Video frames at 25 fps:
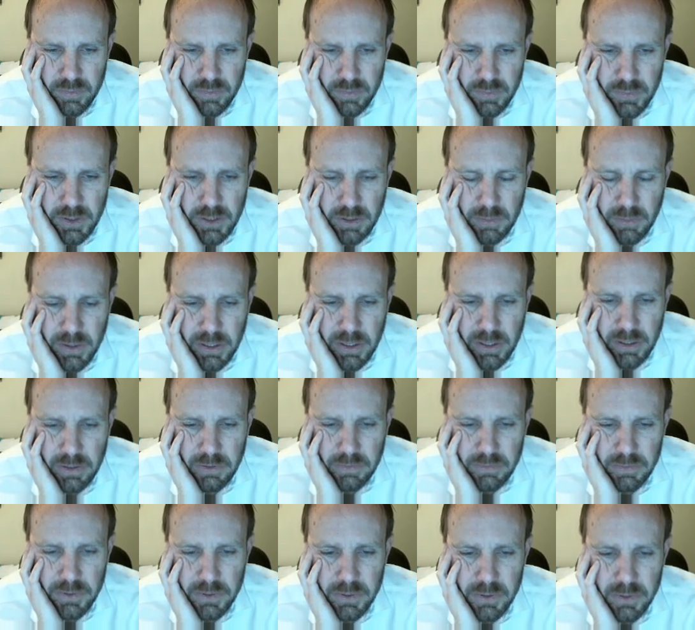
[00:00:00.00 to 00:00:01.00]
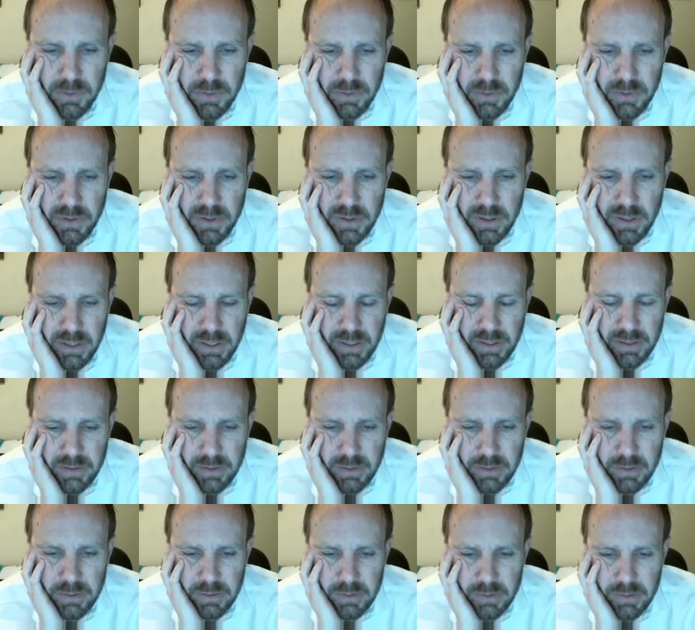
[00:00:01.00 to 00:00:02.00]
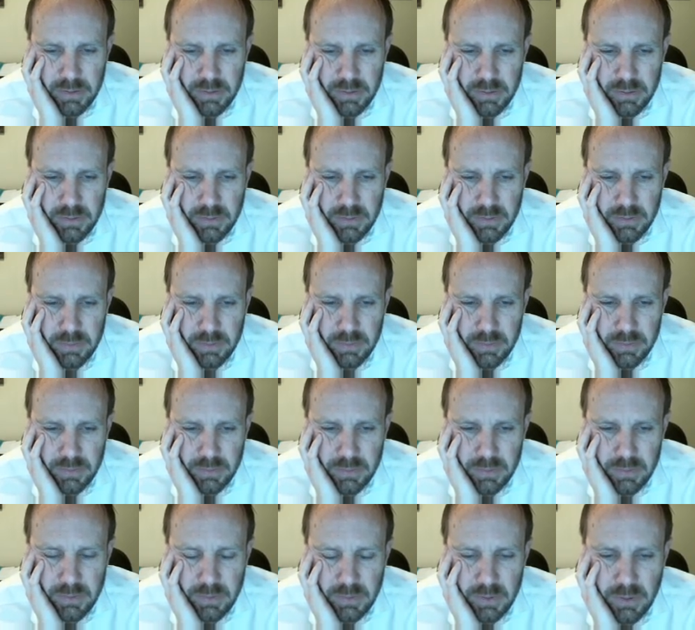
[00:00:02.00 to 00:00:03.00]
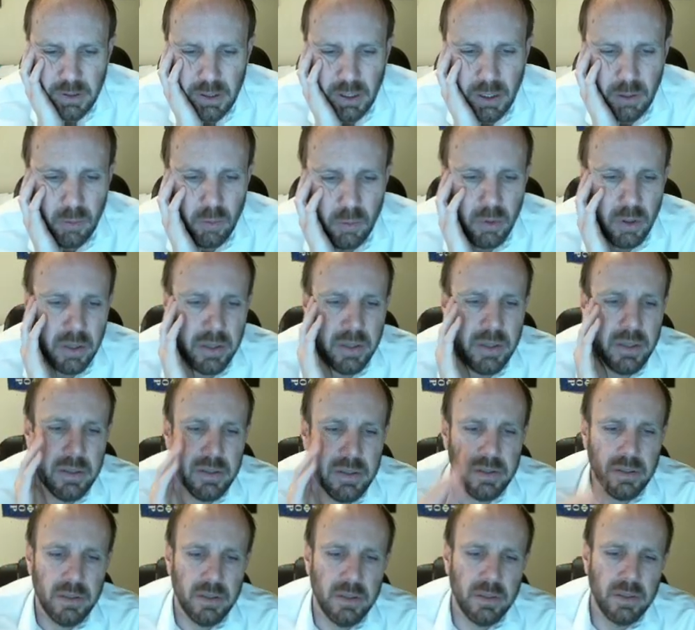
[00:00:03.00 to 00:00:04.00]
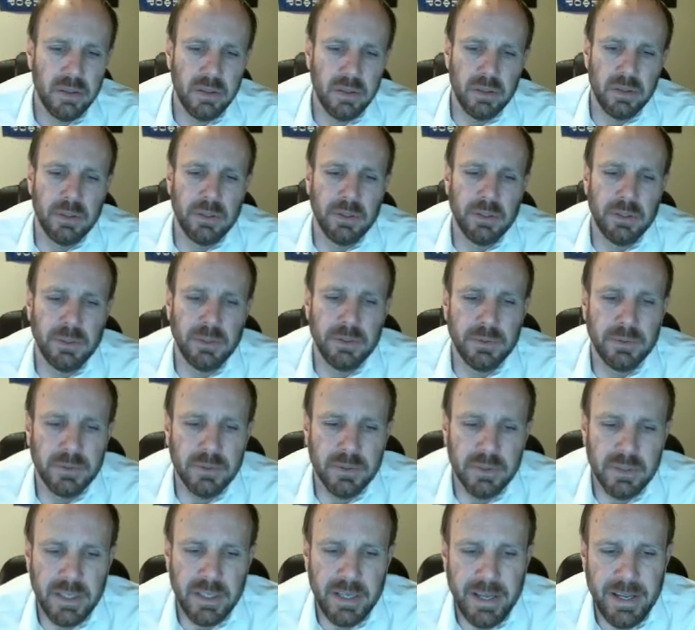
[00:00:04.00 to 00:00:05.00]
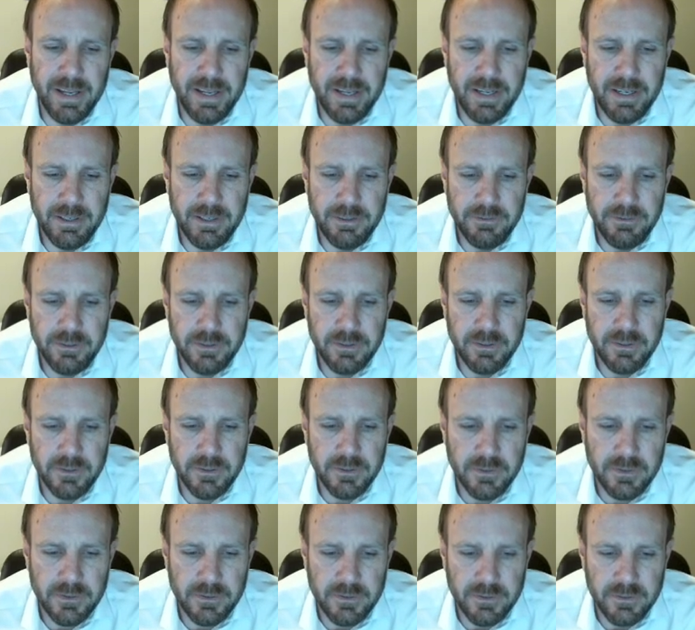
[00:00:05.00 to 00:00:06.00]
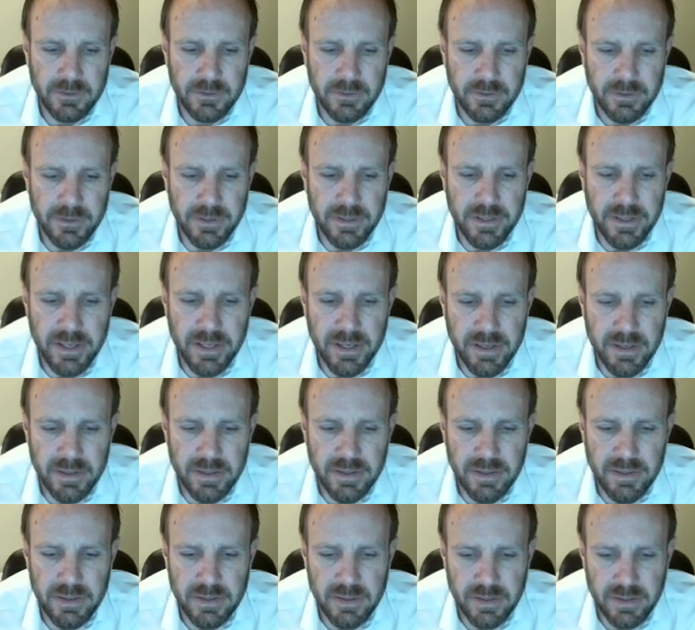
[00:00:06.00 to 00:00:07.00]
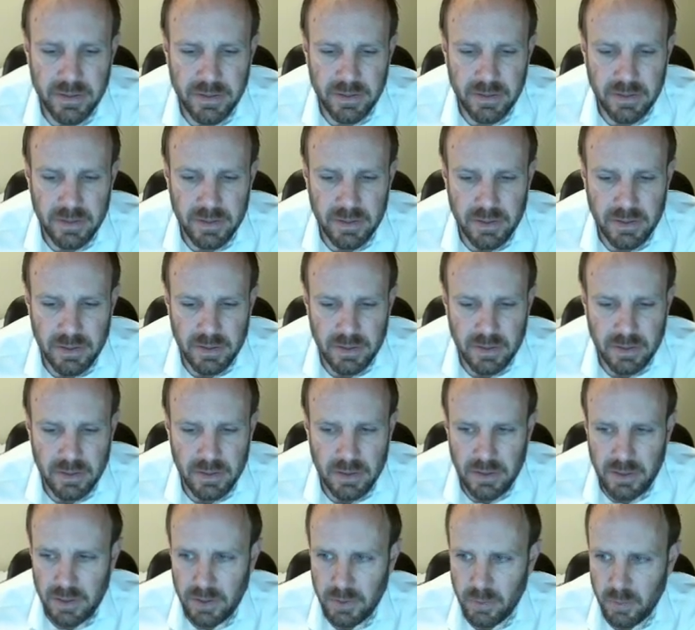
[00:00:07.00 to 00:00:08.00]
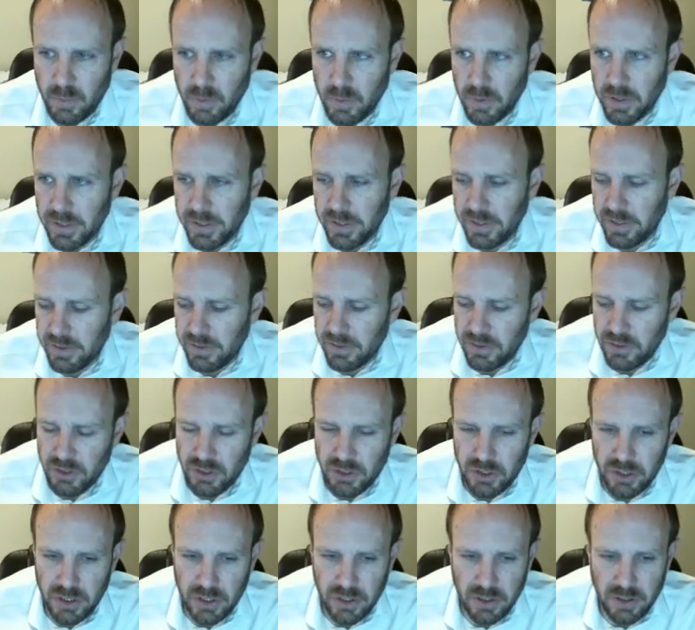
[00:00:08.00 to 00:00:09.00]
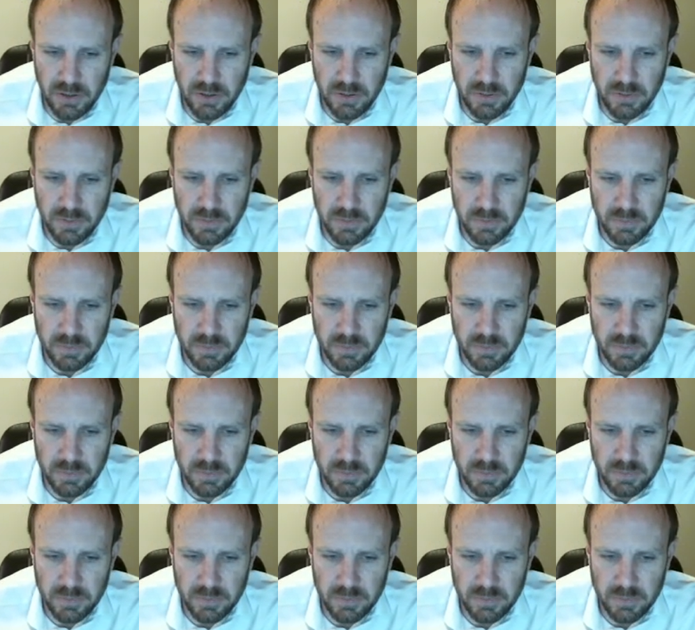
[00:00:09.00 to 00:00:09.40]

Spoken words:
some kind of news site. I want it to have this. I want it to show